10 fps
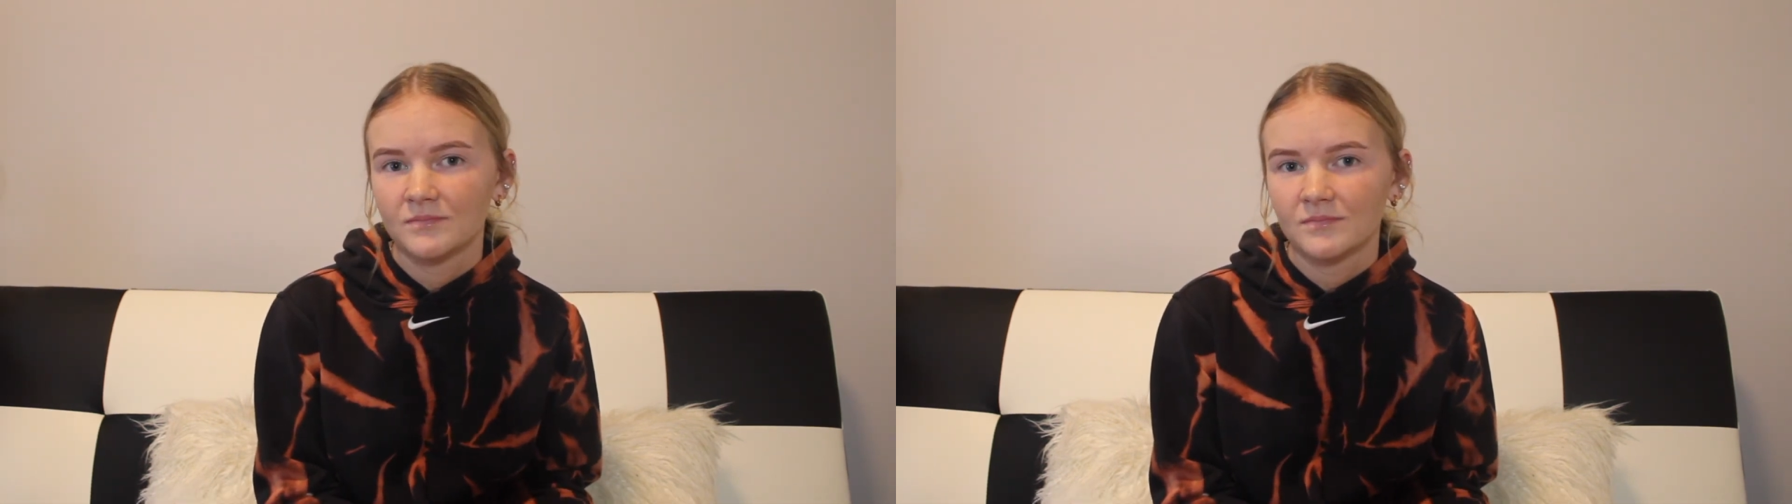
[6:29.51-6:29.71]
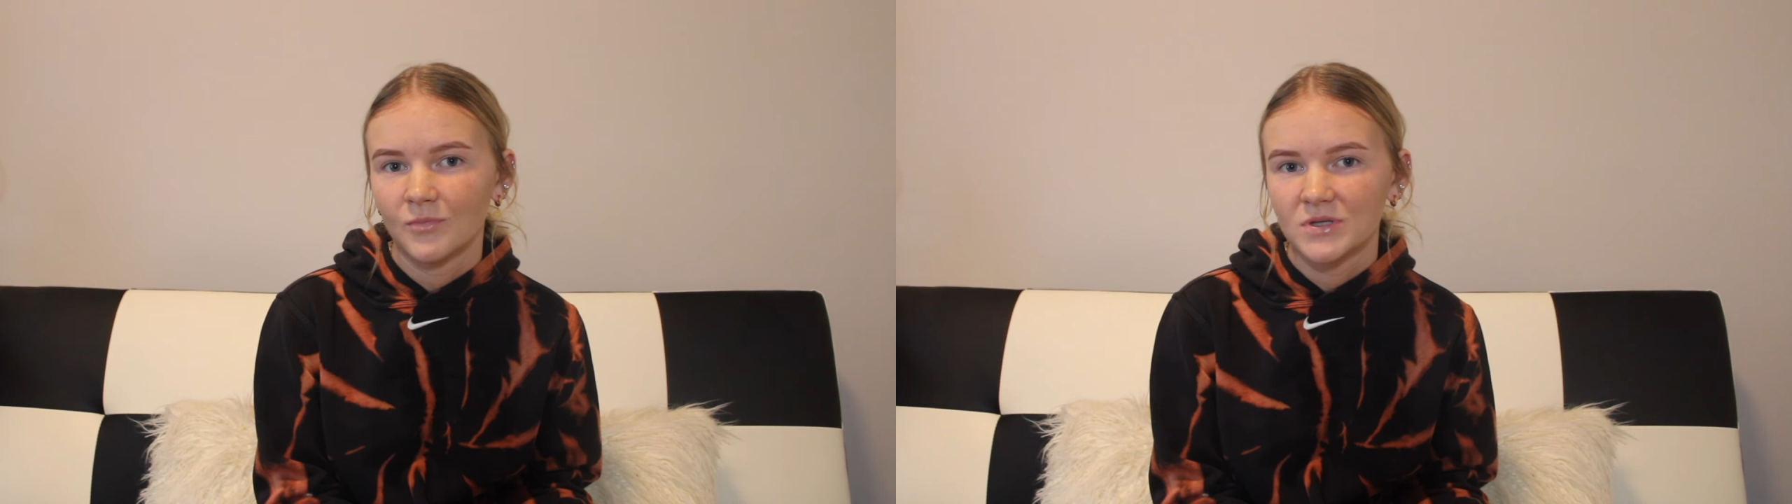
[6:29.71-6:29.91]

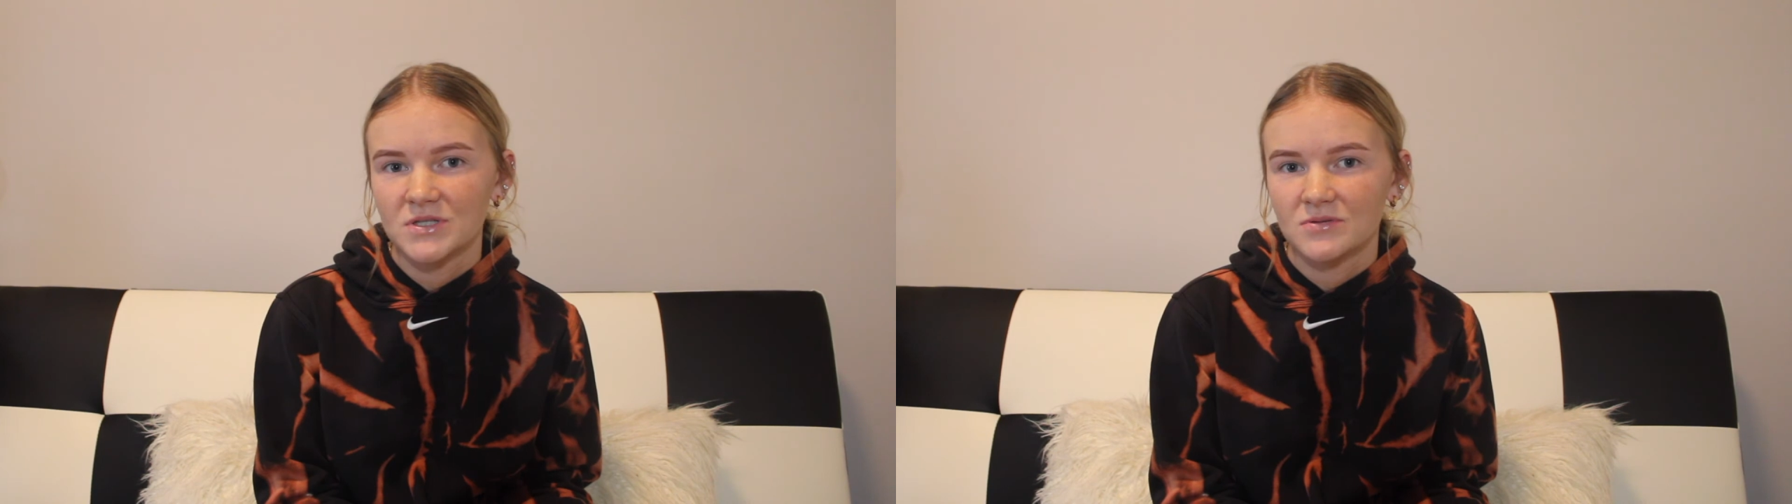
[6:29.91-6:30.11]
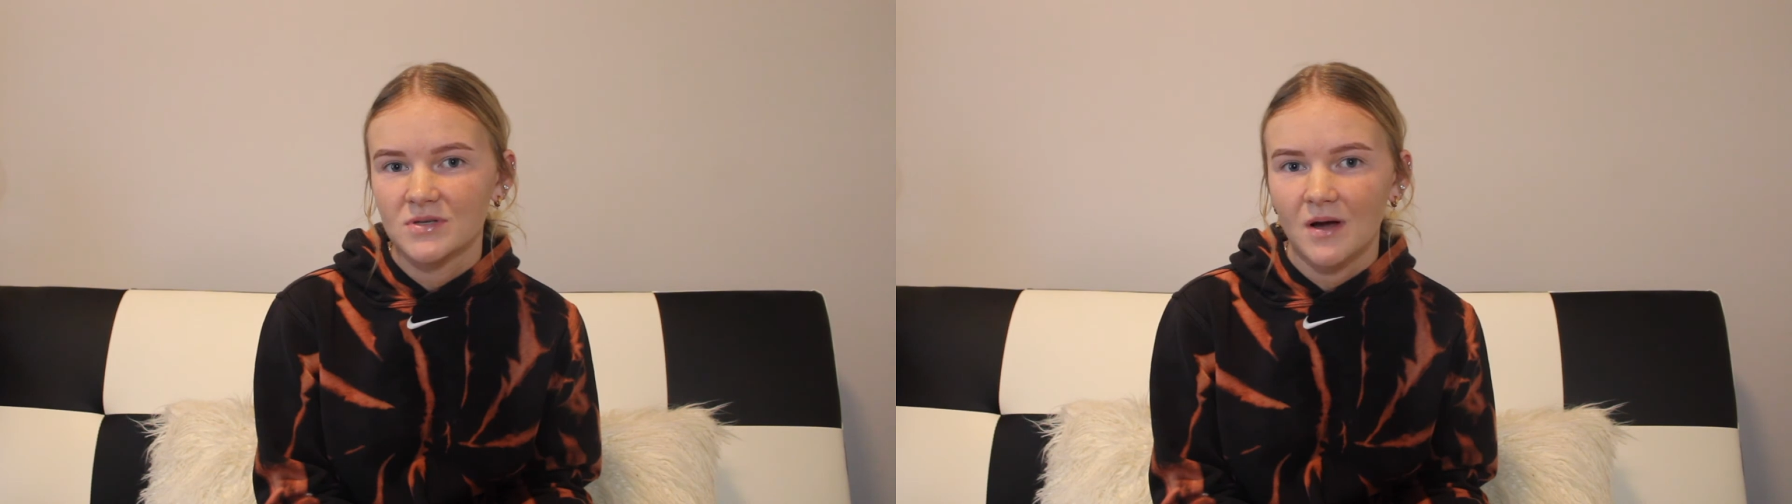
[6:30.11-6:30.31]
once
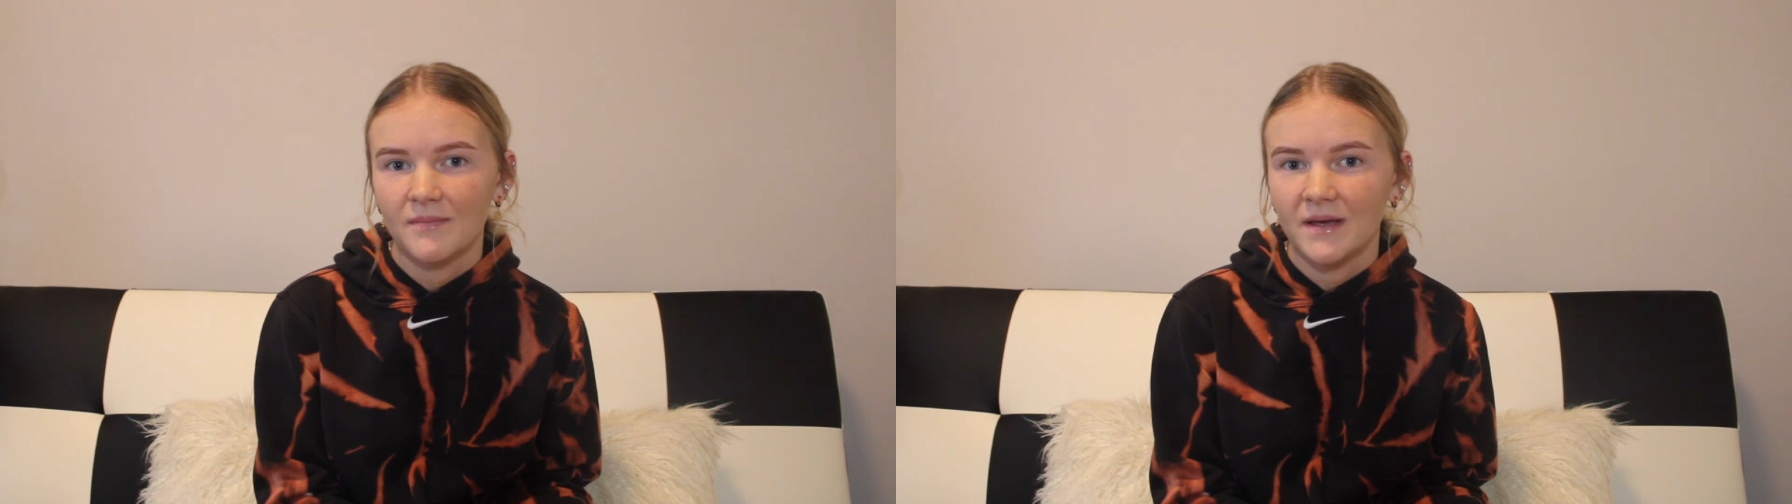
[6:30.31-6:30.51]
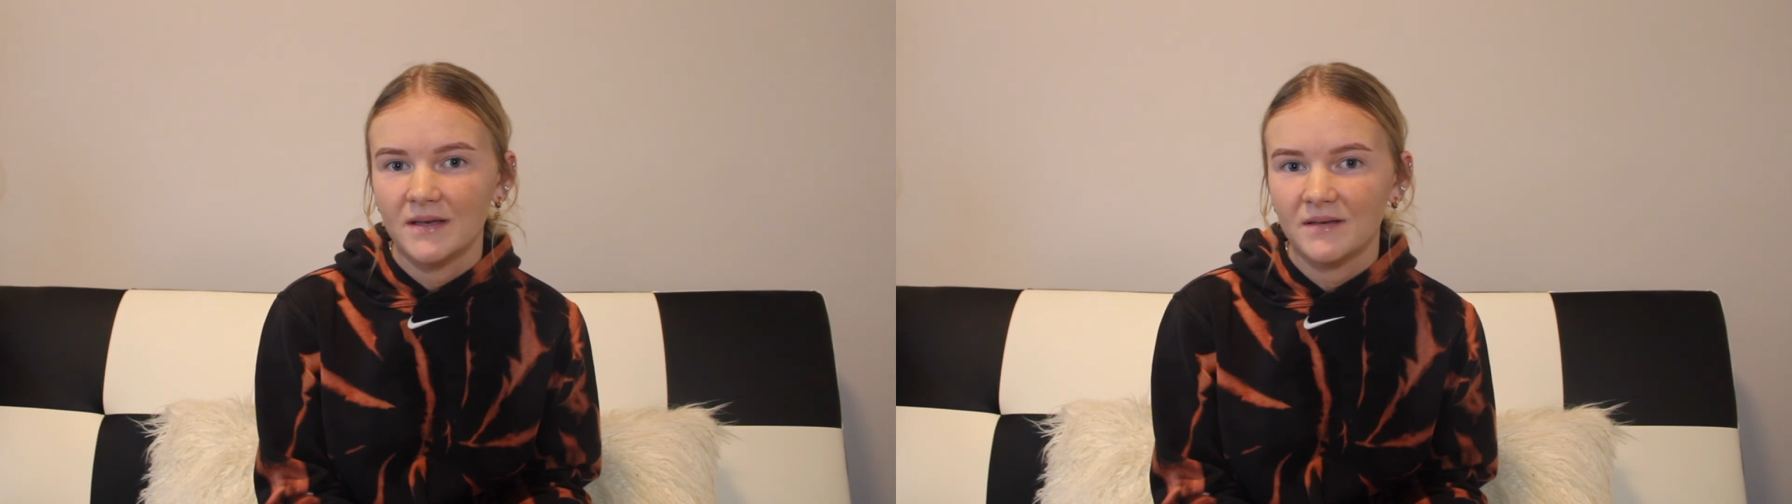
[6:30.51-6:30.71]
you start
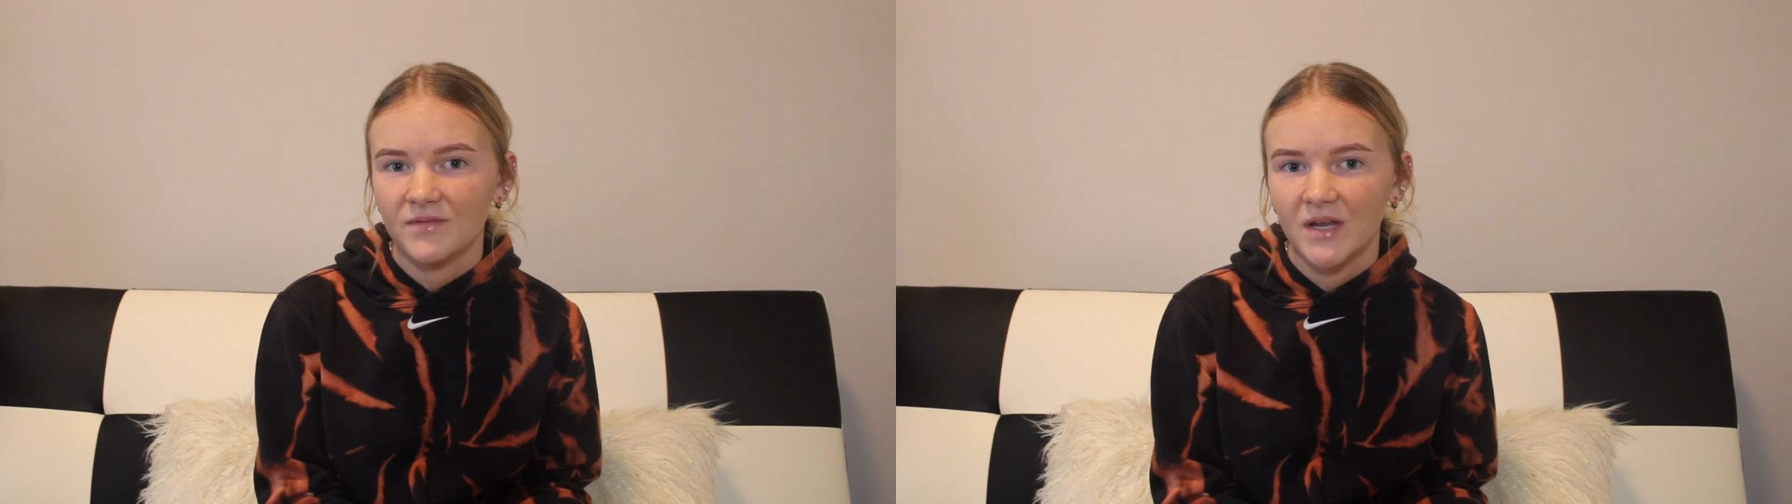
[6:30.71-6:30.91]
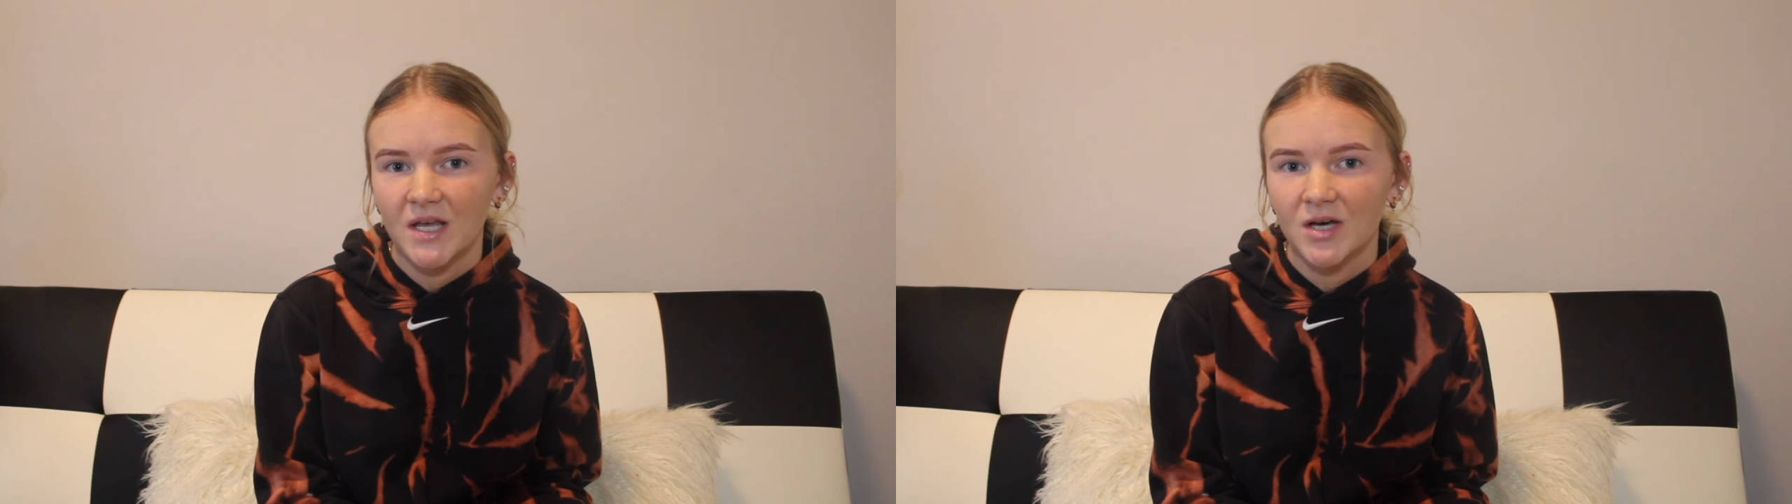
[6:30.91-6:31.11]
making
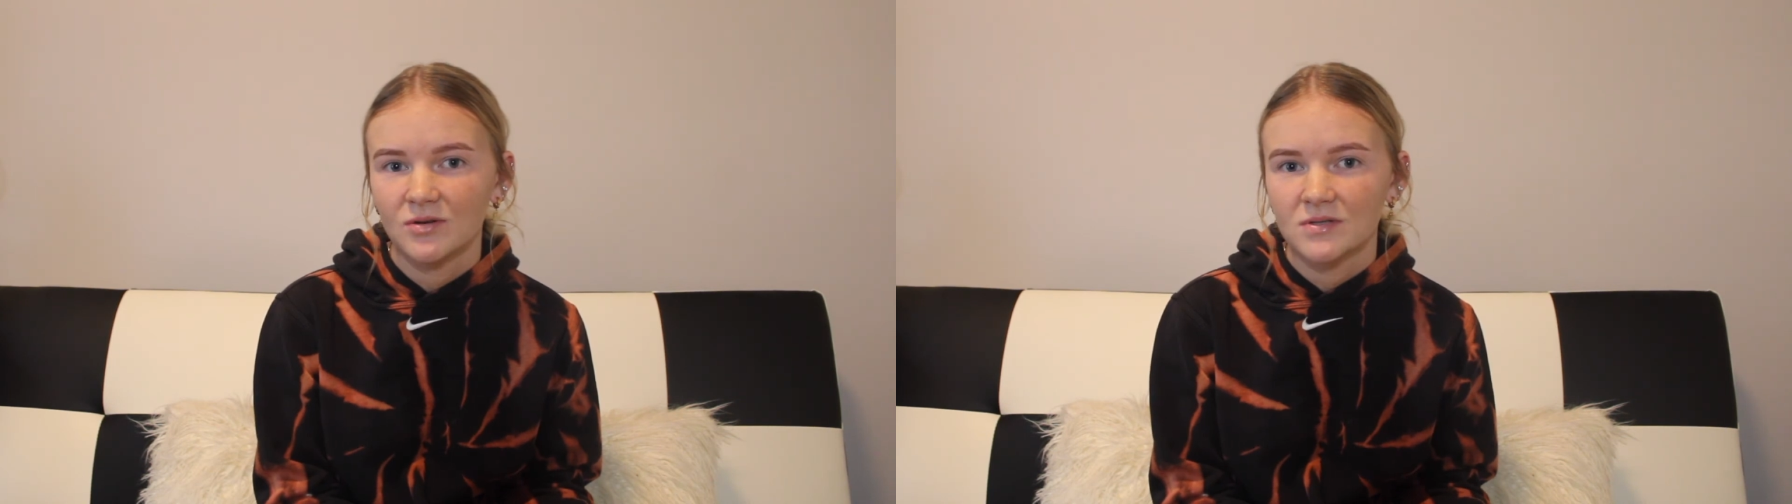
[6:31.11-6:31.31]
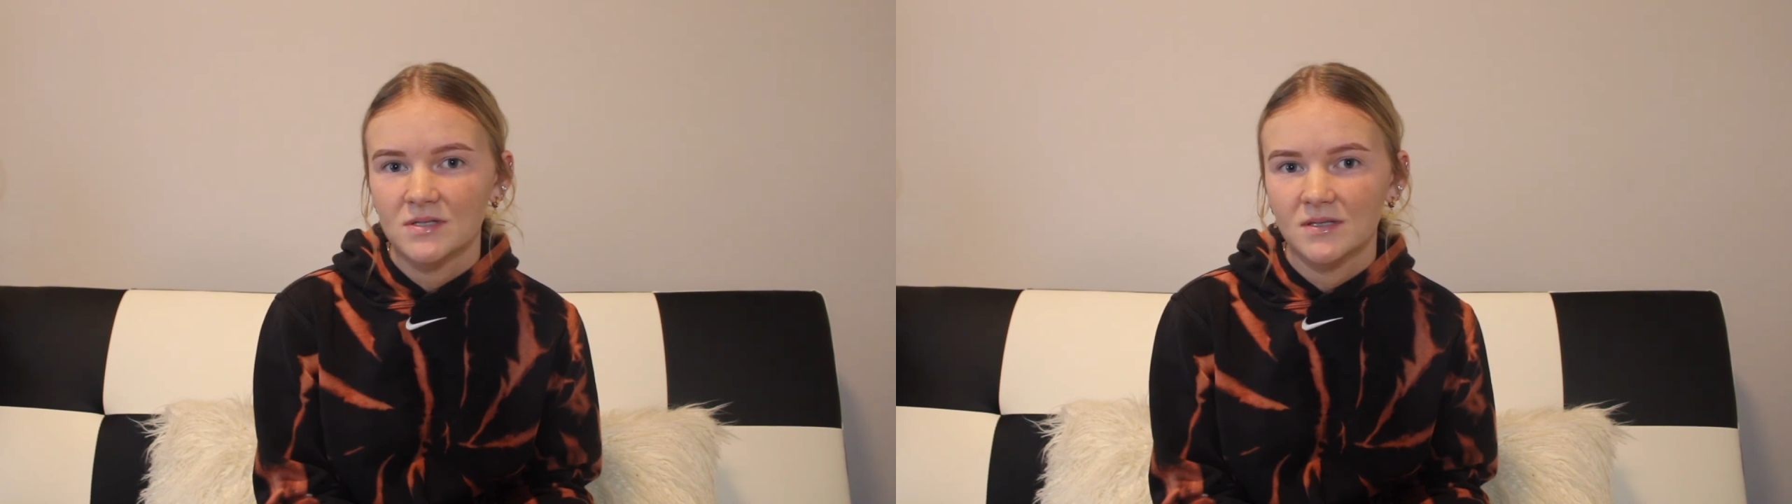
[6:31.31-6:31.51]

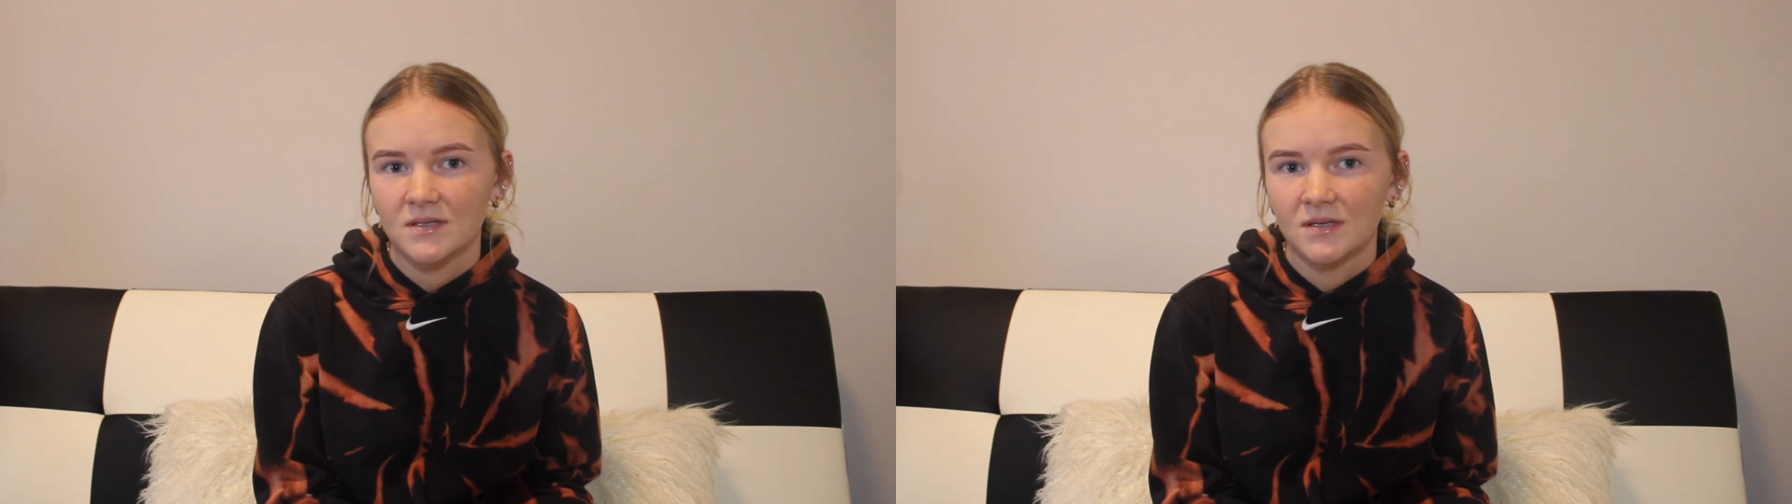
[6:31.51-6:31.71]
videos.